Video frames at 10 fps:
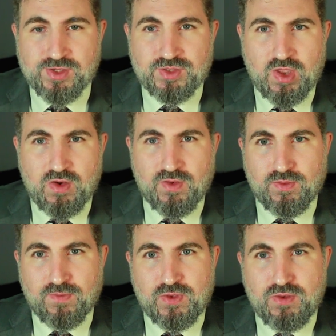
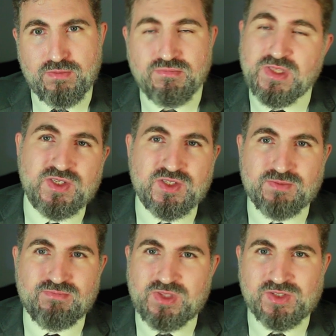So this
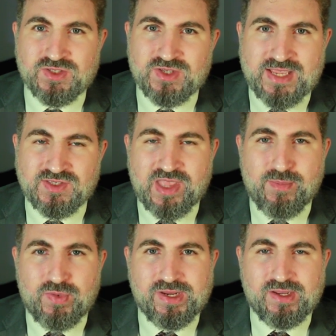is a
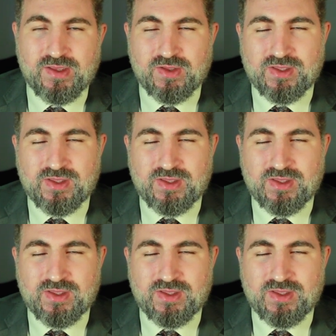summary.